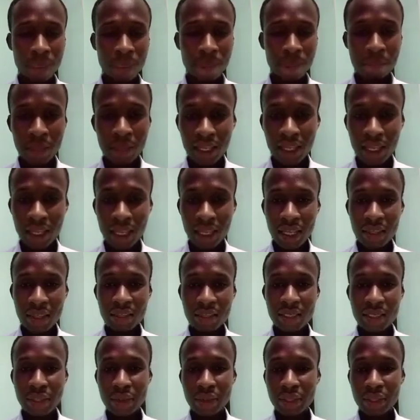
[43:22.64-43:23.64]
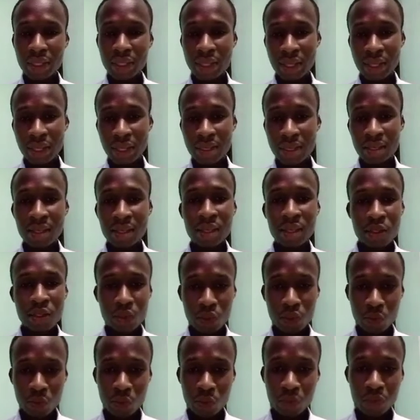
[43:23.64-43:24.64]
and I can send you the link to
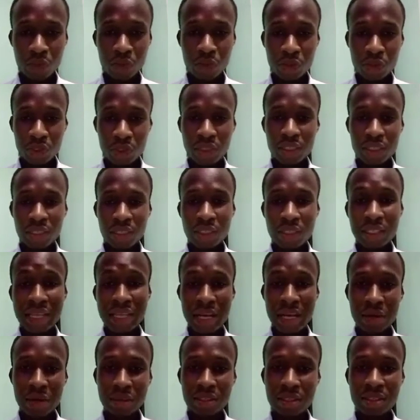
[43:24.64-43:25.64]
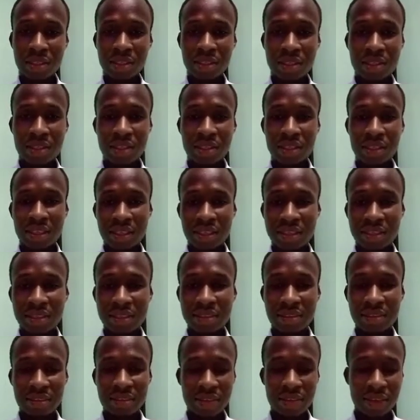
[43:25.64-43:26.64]
watch on gout. Yes,
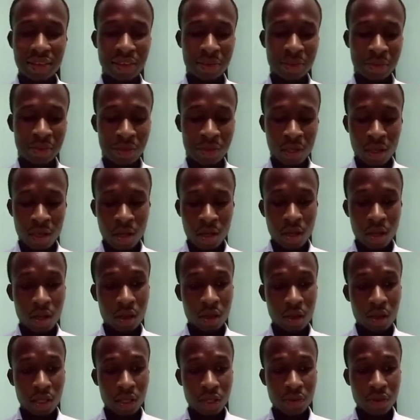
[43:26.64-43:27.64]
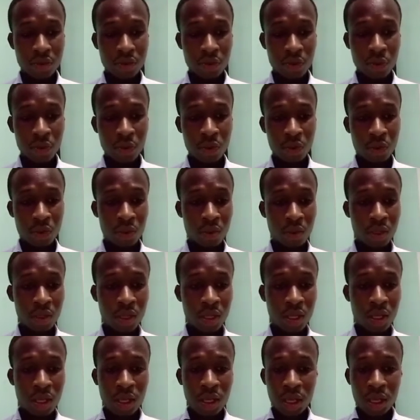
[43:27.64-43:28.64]
thank you. Okay, so
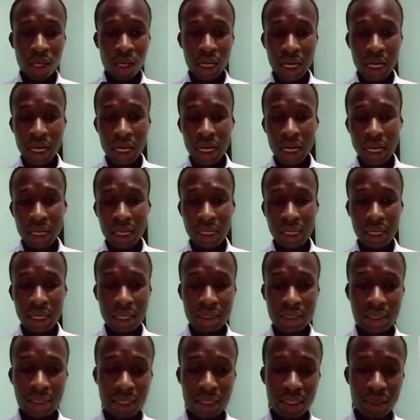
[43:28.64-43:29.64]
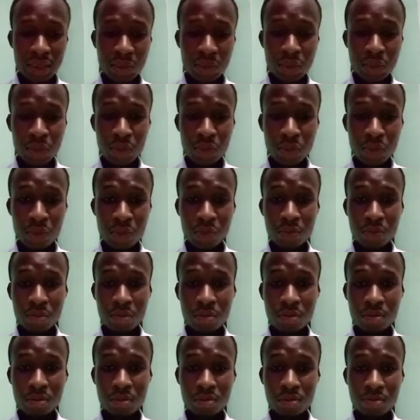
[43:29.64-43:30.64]
a case study also
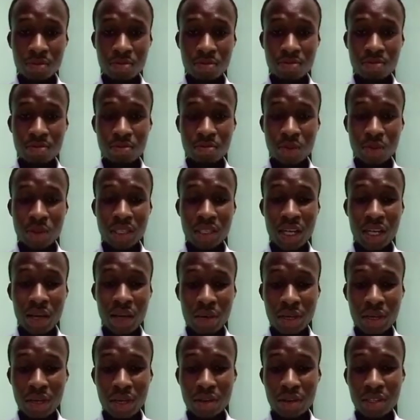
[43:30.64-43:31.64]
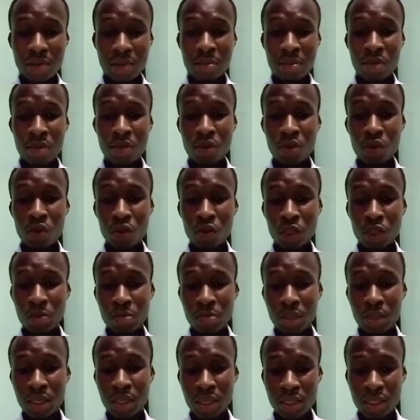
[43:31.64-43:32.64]
was carried out among hockey
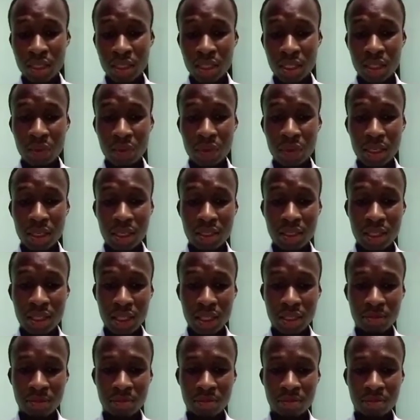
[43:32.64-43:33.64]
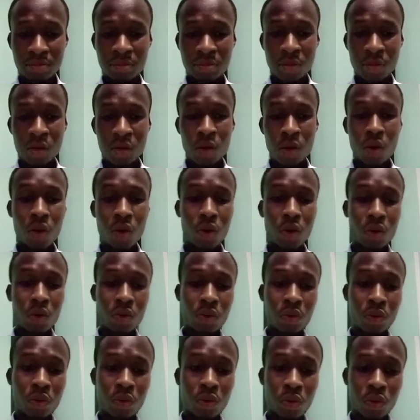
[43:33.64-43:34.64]
players, and they realized that
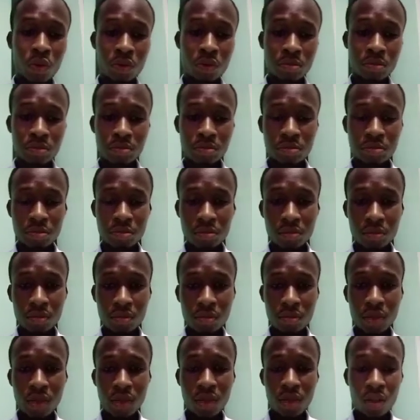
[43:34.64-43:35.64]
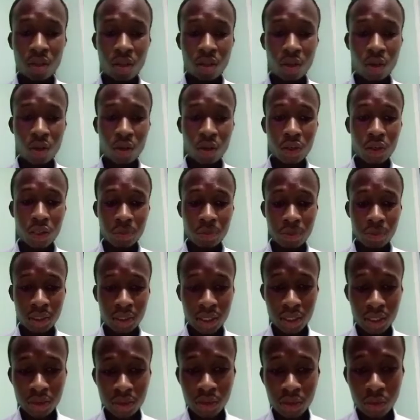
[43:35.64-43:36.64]
although hockey players
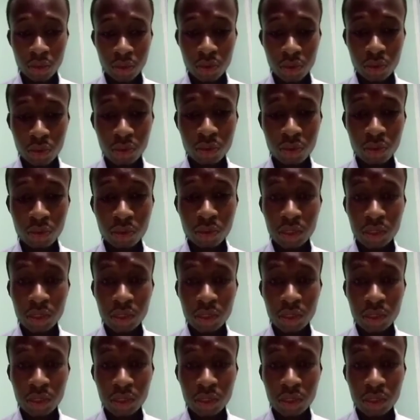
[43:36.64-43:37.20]
also